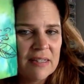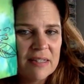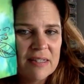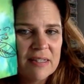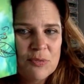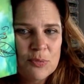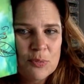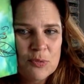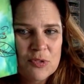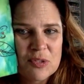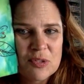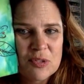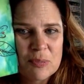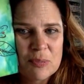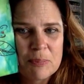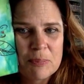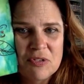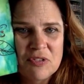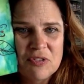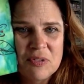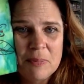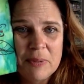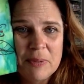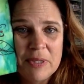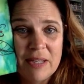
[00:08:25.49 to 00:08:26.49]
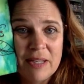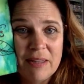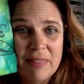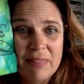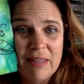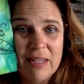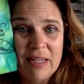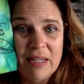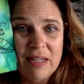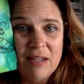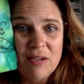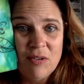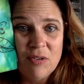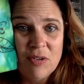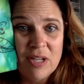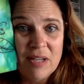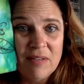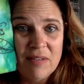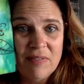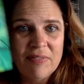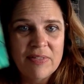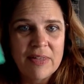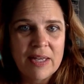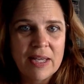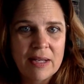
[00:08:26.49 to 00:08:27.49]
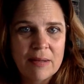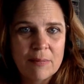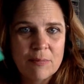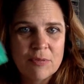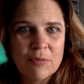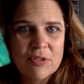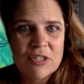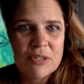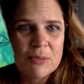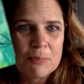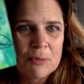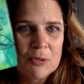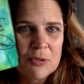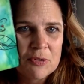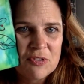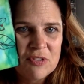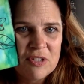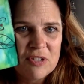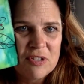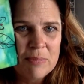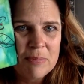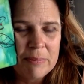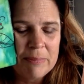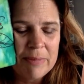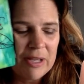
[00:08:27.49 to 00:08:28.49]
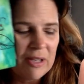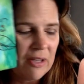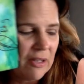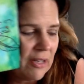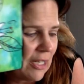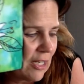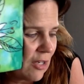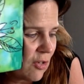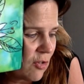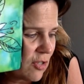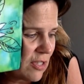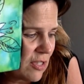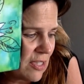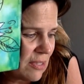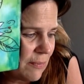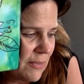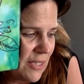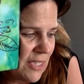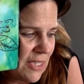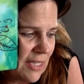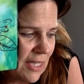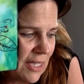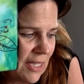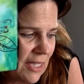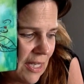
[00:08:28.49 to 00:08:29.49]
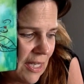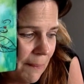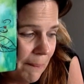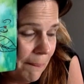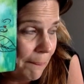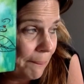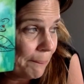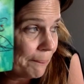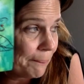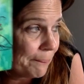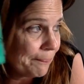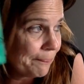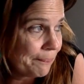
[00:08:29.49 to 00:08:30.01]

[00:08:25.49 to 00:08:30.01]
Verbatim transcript: This was supposed to be a thank you gift that was supposed to be mailed at Christmas time.